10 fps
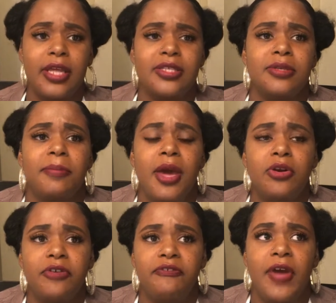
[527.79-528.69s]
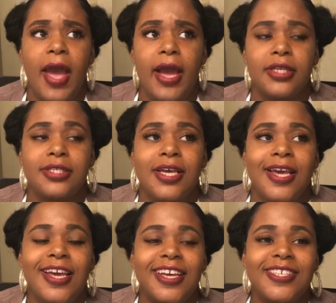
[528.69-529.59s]
As a matter of fact,
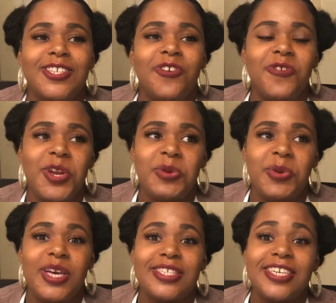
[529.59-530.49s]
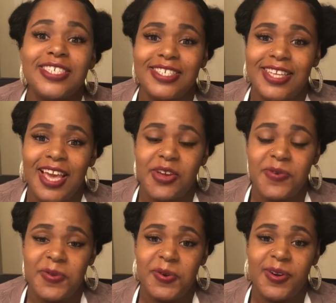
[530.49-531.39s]
it's so funny because I just came
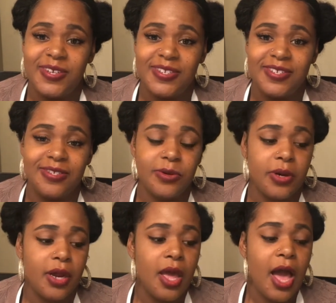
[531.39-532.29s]
from the grocery store